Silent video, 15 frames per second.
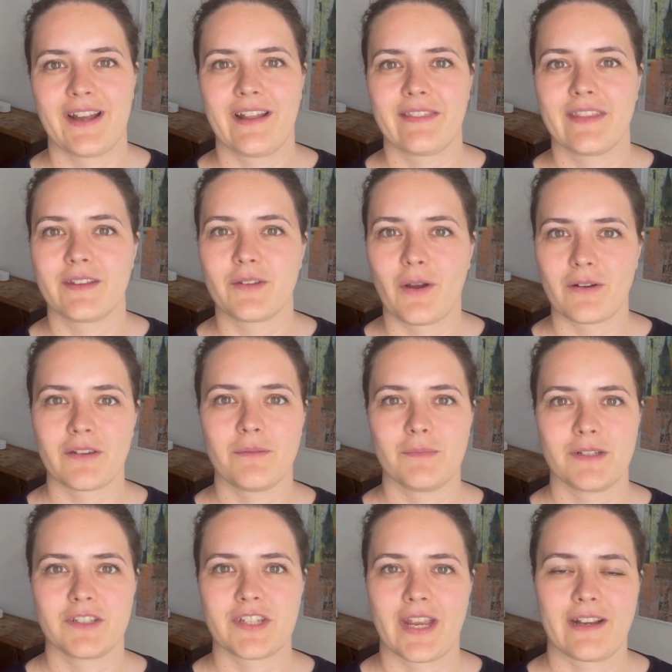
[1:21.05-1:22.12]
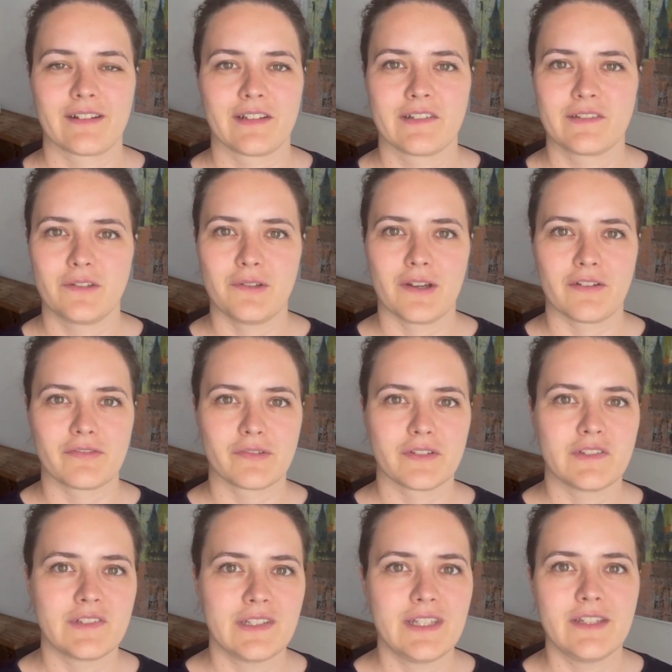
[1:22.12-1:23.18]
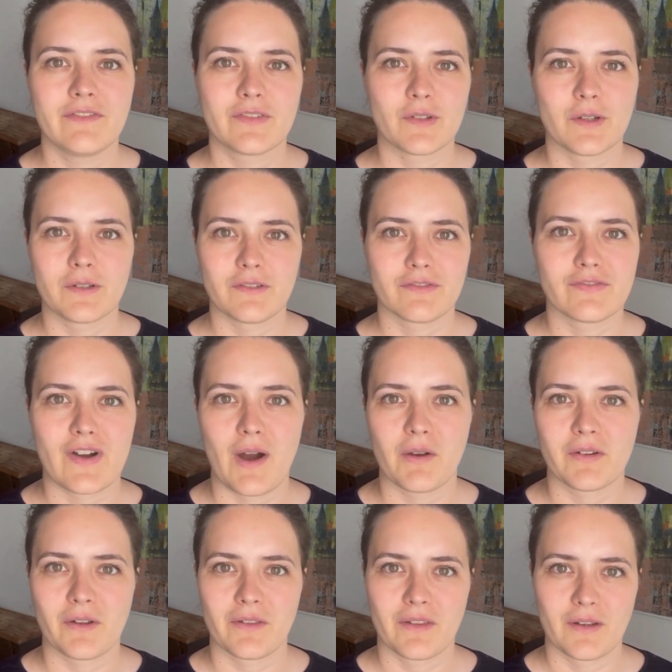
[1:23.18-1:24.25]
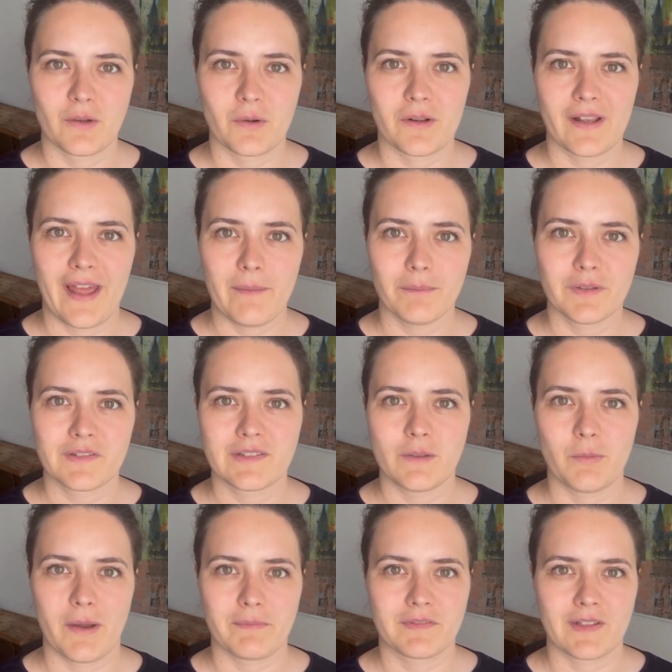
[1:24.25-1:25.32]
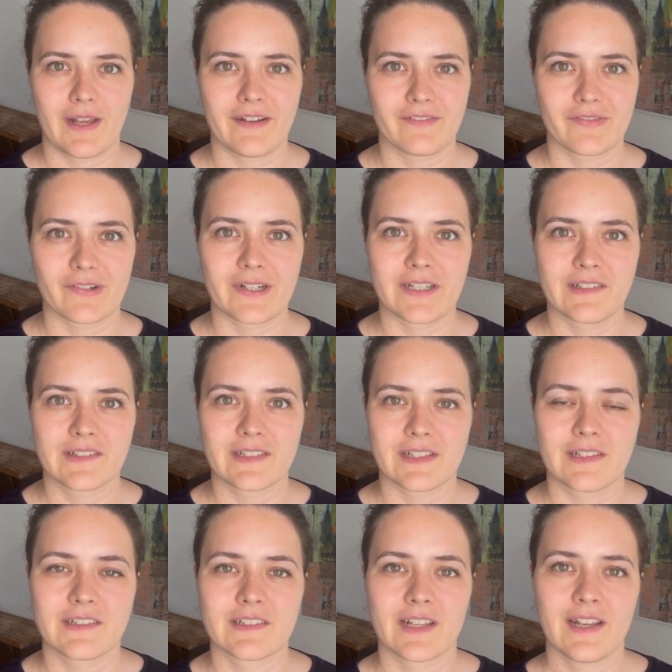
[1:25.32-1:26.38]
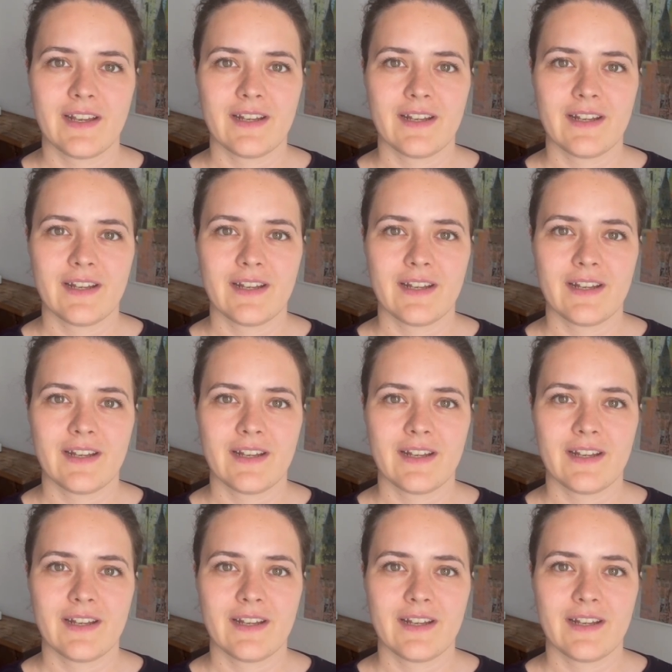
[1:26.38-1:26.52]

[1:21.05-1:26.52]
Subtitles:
at the document checklist you have received or you found on the local embassy website, for instance,